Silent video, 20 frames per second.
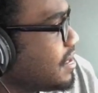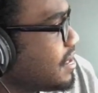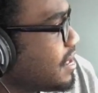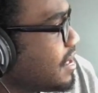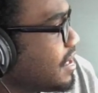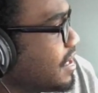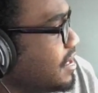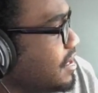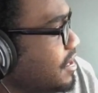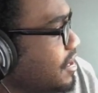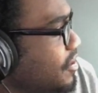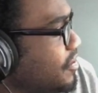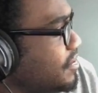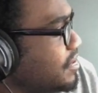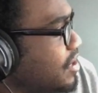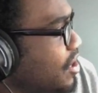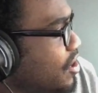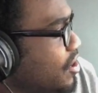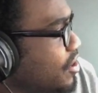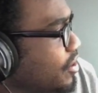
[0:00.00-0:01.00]
can no
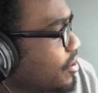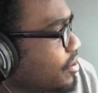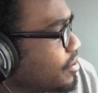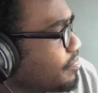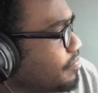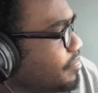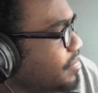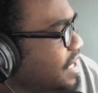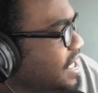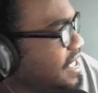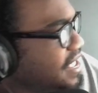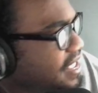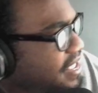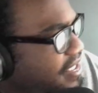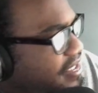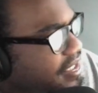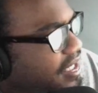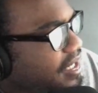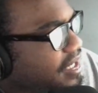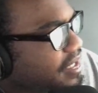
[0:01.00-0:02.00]
longer be
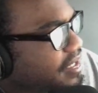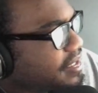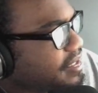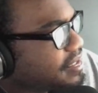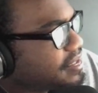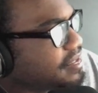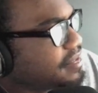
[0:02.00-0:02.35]
stunned.